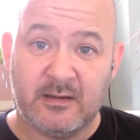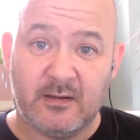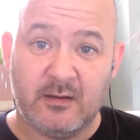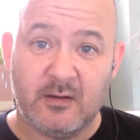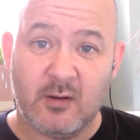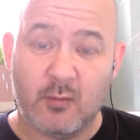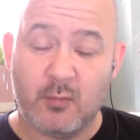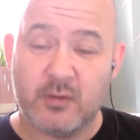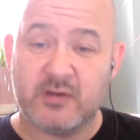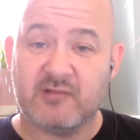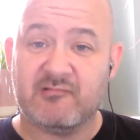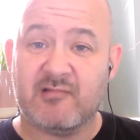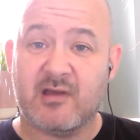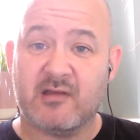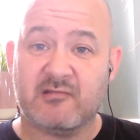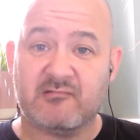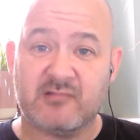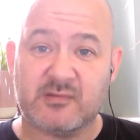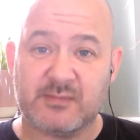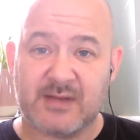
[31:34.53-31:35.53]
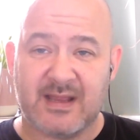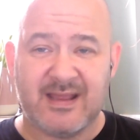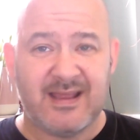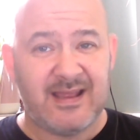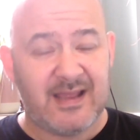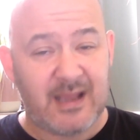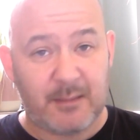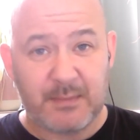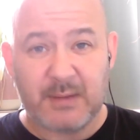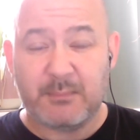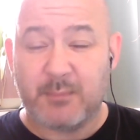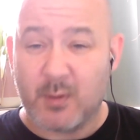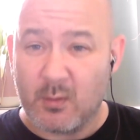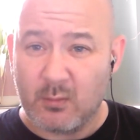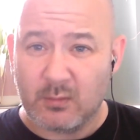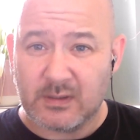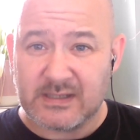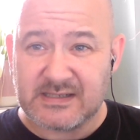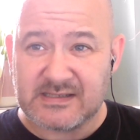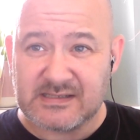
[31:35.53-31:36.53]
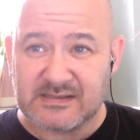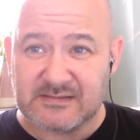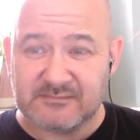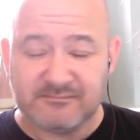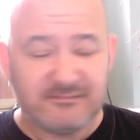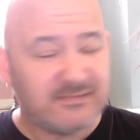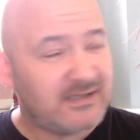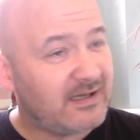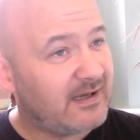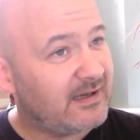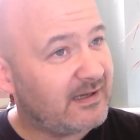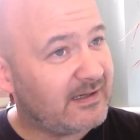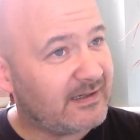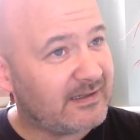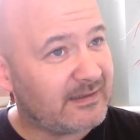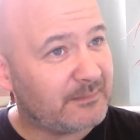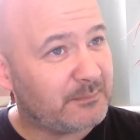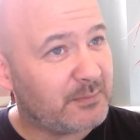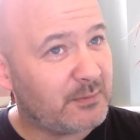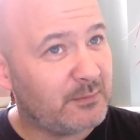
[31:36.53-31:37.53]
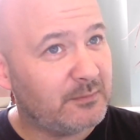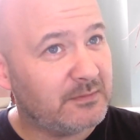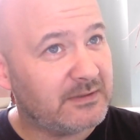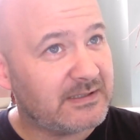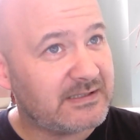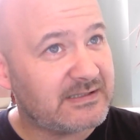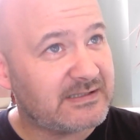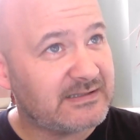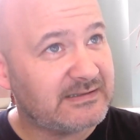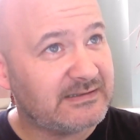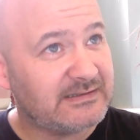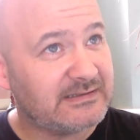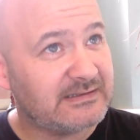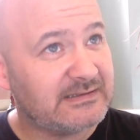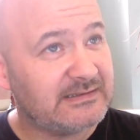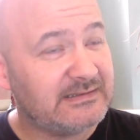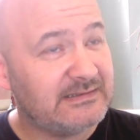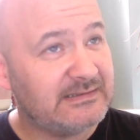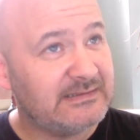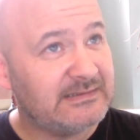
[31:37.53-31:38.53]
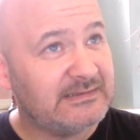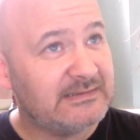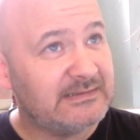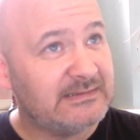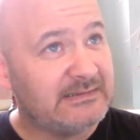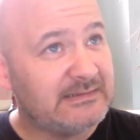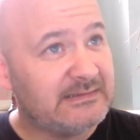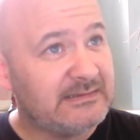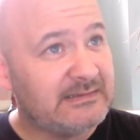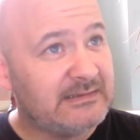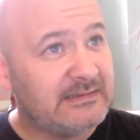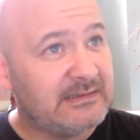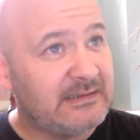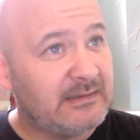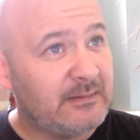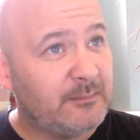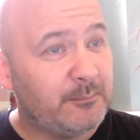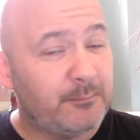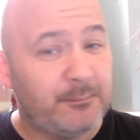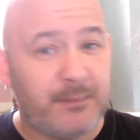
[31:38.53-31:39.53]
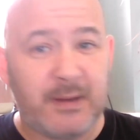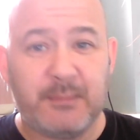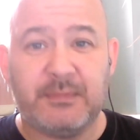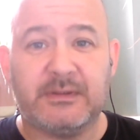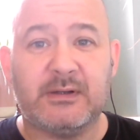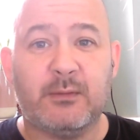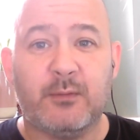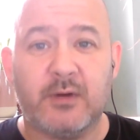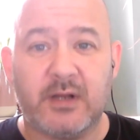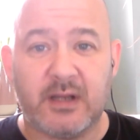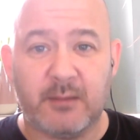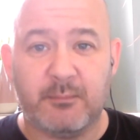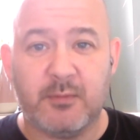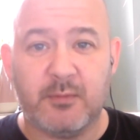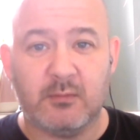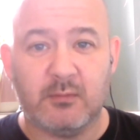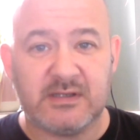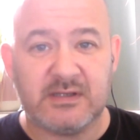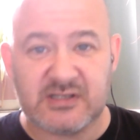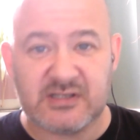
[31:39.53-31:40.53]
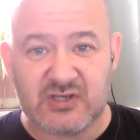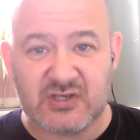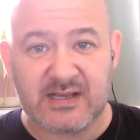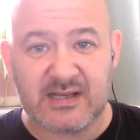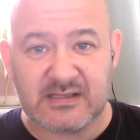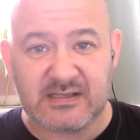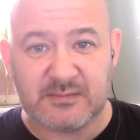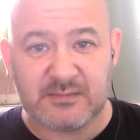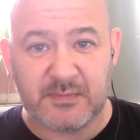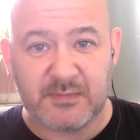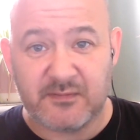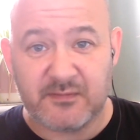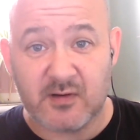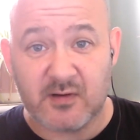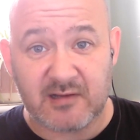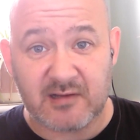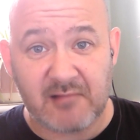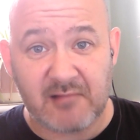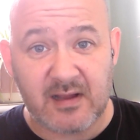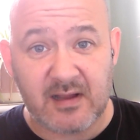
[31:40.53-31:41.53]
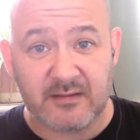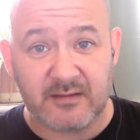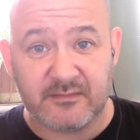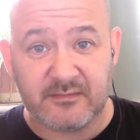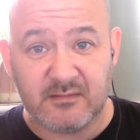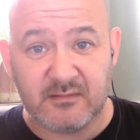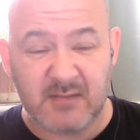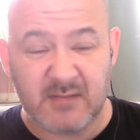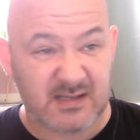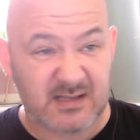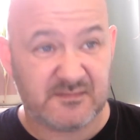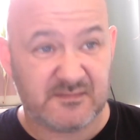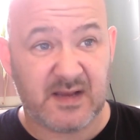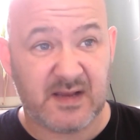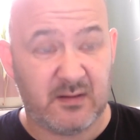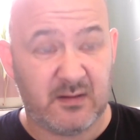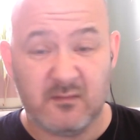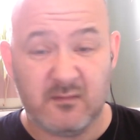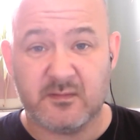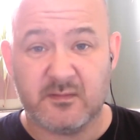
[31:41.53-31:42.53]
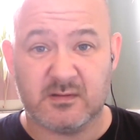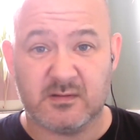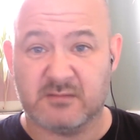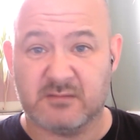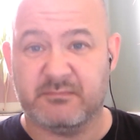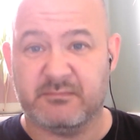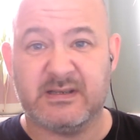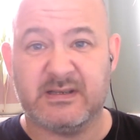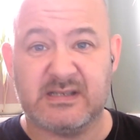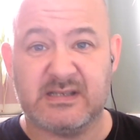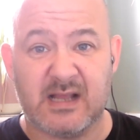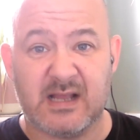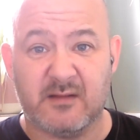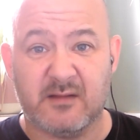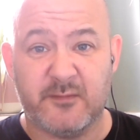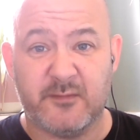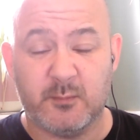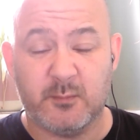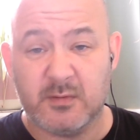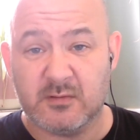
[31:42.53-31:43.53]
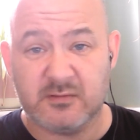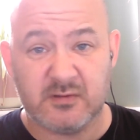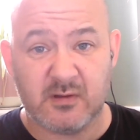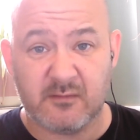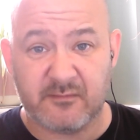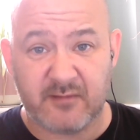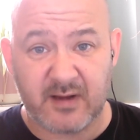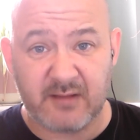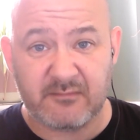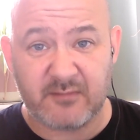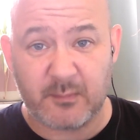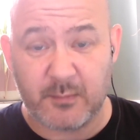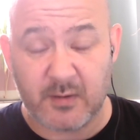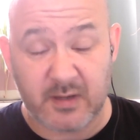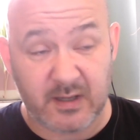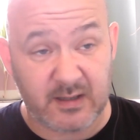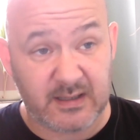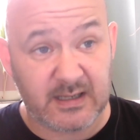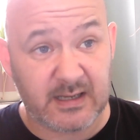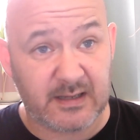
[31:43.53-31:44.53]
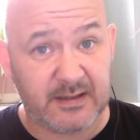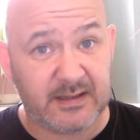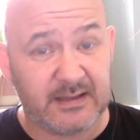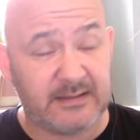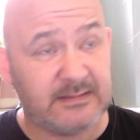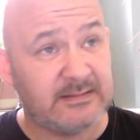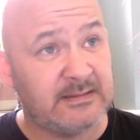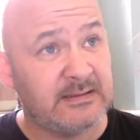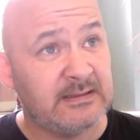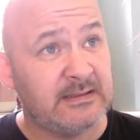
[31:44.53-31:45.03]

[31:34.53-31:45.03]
Or would you rather... I mean, Pulis. Pulis, you see. People don't want to give Pulis a chance before he arrived. That's fair enough, because his style of football's not for everybody, I get that.